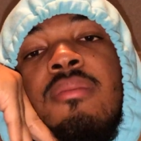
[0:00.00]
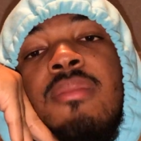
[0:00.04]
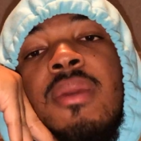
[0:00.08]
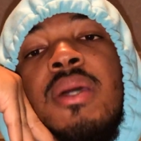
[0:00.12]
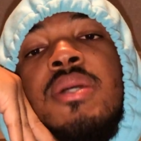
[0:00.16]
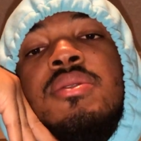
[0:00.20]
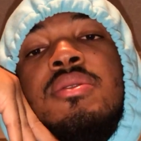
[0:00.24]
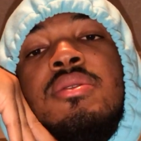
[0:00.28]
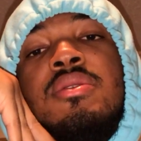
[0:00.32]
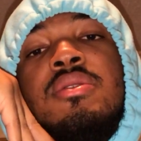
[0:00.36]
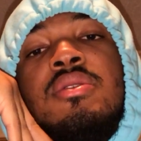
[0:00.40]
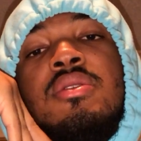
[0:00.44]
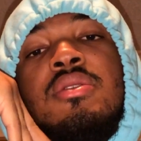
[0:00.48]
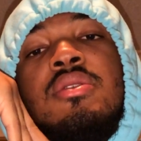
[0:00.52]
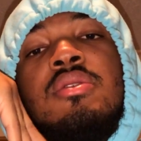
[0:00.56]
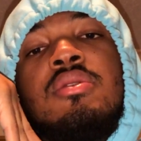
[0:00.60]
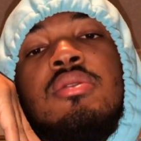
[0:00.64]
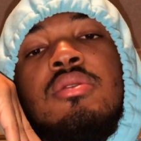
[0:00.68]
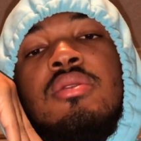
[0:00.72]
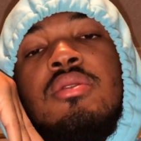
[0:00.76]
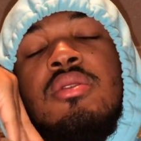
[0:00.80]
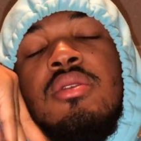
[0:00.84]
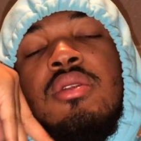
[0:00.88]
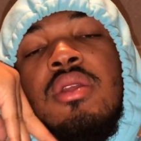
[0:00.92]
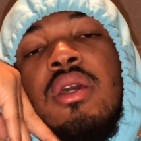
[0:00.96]
message.
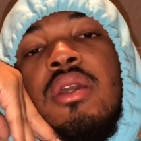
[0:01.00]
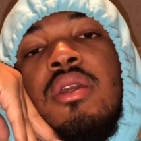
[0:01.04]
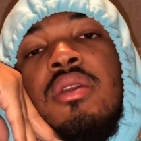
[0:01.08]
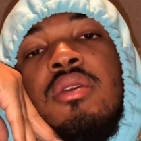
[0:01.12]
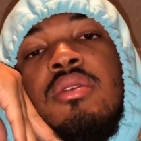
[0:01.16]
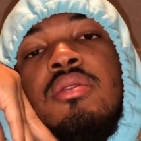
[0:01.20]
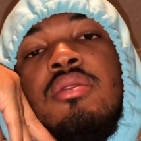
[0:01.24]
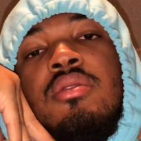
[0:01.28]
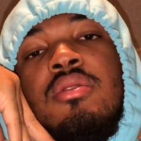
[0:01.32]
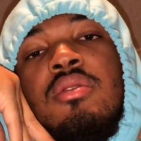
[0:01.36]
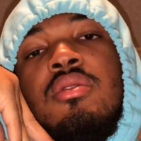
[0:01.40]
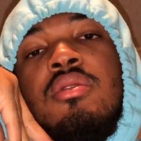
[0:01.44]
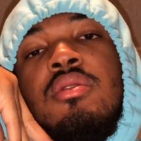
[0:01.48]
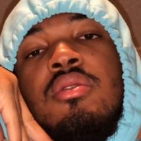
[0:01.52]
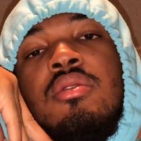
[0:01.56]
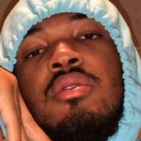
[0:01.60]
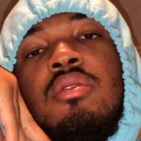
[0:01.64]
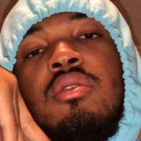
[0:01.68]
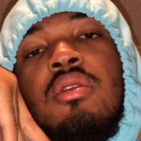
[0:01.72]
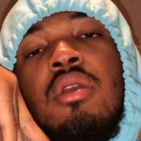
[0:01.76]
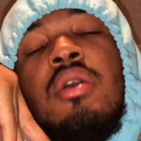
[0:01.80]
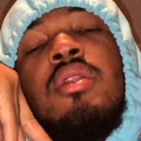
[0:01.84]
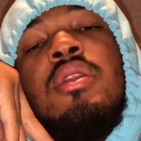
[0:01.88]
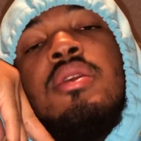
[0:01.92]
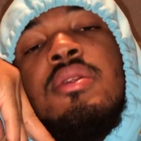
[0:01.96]
Like,
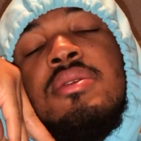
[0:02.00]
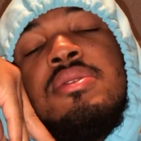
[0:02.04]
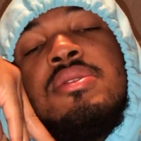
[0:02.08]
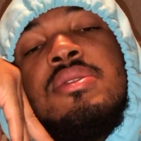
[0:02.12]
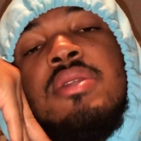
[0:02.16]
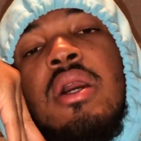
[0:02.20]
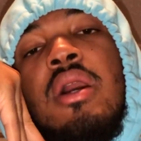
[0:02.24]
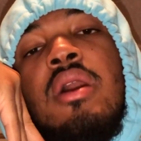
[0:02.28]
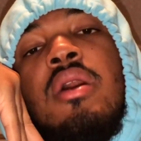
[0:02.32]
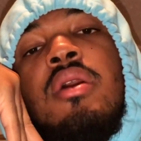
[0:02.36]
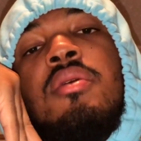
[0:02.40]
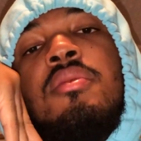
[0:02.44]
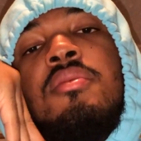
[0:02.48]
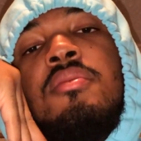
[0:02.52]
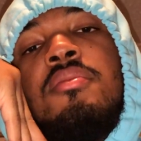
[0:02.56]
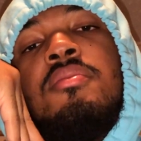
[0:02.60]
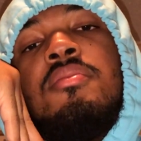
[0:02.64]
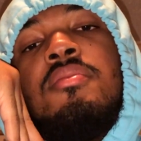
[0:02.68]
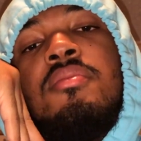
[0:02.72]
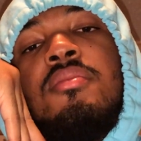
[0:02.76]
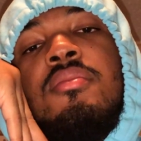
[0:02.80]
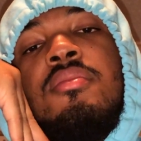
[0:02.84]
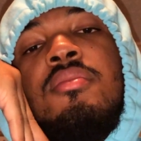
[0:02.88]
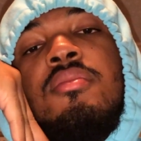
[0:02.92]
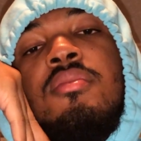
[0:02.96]
I need to stop
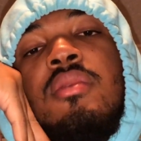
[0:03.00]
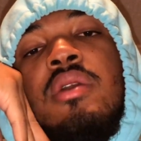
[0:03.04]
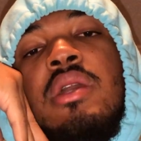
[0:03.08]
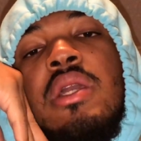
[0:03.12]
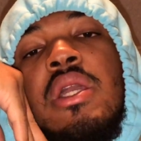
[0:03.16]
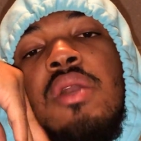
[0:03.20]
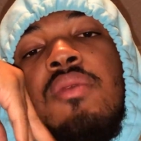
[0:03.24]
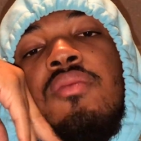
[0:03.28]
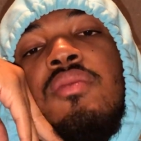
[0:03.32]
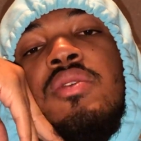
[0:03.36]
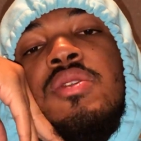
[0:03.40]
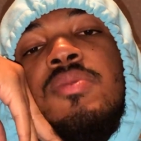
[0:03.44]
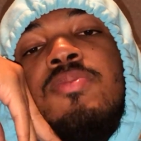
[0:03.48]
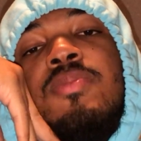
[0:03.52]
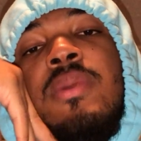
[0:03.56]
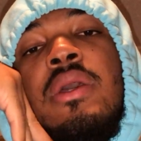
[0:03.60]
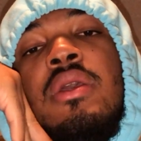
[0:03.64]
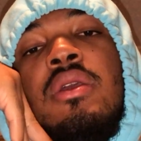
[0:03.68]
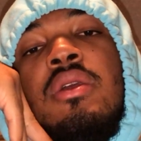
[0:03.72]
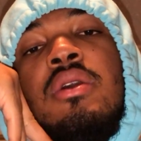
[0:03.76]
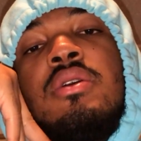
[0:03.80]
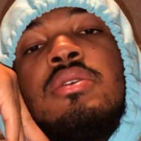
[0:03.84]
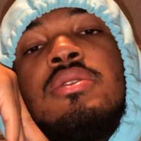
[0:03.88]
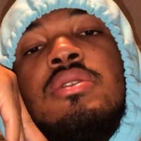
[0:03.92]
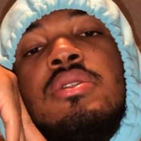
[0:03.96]
and
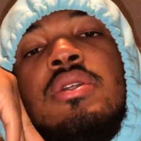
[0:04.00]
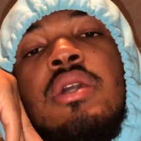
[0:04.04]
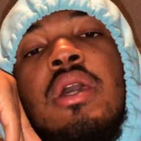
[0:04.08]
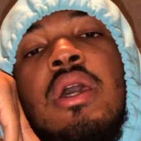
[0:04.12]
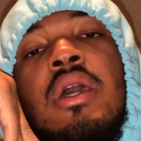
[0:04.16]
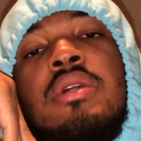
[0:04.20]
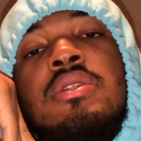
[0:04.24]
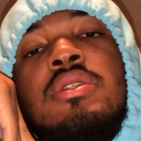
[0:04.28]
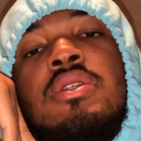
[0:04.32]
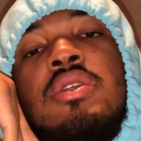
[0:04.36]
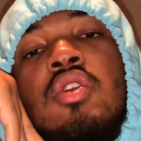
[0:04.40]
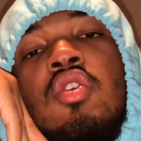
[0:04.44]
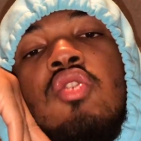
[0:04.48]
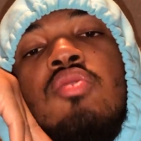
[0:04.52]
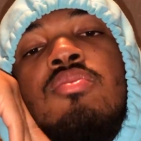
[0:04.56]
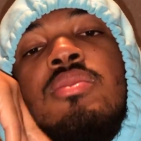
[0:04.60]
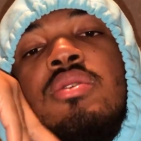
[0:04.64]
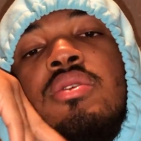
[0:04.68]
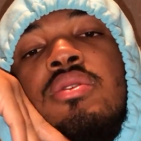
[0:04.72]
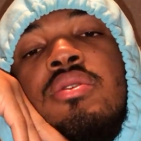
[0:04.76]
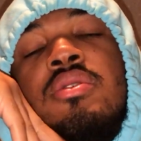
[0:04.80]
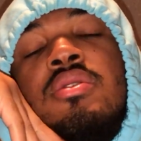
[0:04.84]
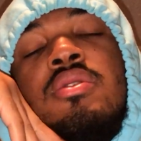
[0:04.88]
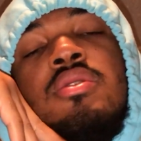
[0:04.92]
respect us as human.